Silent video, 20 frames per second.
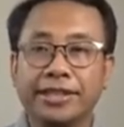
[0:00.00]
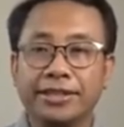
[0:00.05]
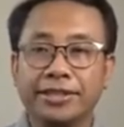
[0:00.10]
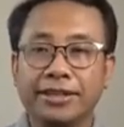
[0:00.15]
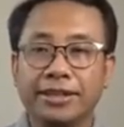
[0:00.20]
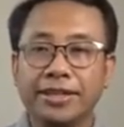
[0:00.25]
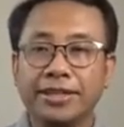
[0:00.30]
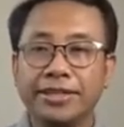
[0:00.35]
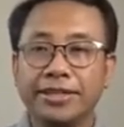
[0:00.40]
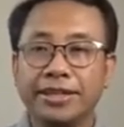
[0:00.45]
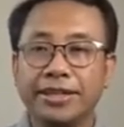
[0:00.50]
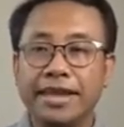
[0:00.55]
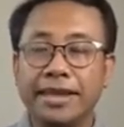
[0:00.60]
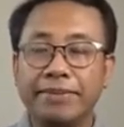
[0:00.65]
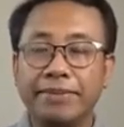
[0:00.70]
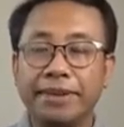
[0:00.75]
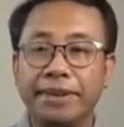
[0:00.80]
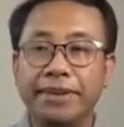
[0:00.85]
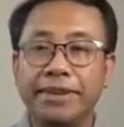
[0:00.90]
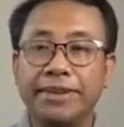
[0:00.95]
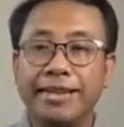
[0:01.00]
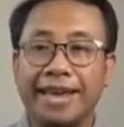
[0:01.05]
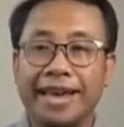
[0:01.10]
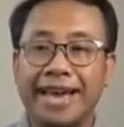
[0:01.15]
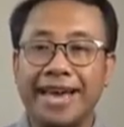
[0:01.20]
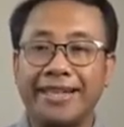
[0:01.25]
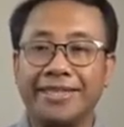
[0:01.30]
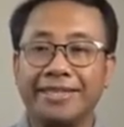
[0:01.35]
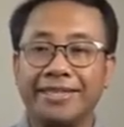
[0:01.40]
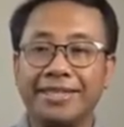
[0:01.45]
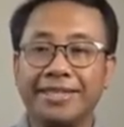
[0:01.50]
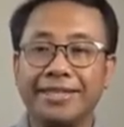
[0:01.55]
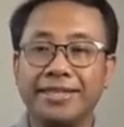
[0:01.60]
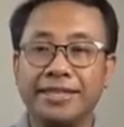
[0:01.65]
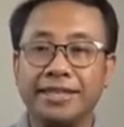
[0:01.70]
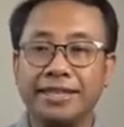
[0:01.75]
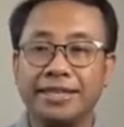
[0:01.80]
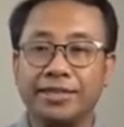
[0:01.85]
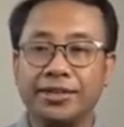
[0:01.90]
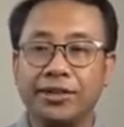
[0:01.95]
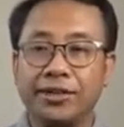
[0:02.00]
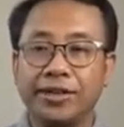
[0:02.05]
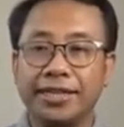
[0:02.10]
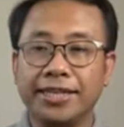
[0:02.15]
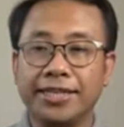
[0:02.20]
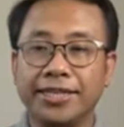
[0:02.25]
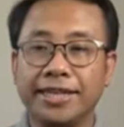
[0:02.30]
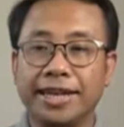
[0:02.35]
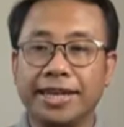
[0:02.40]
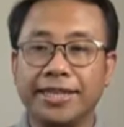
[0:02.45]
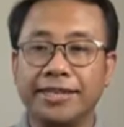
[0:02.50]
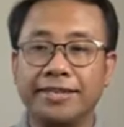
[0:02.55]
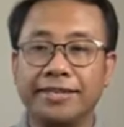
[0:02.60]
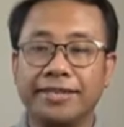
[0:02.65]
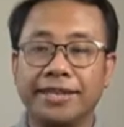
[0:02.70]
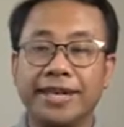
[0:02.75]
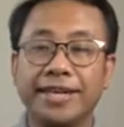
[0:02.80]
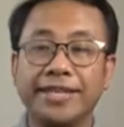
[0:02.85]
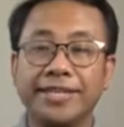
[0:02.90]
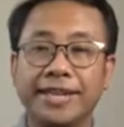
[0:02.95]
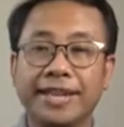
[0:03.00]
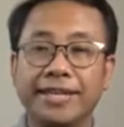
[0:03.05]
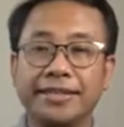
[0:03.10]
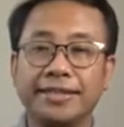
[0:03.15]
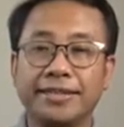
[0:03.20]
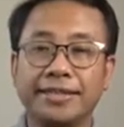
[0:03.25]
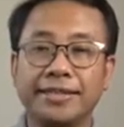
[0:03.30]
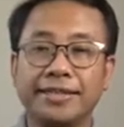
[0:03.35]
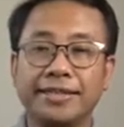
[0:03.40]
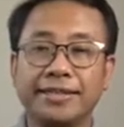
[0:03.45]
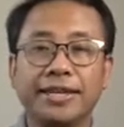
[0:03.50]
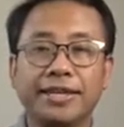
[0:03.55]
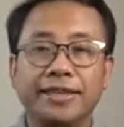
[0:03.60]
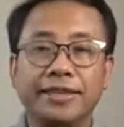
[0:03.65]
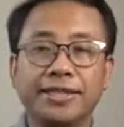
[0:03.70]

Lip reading: So let's label the axis. Let's call this as the x-axis.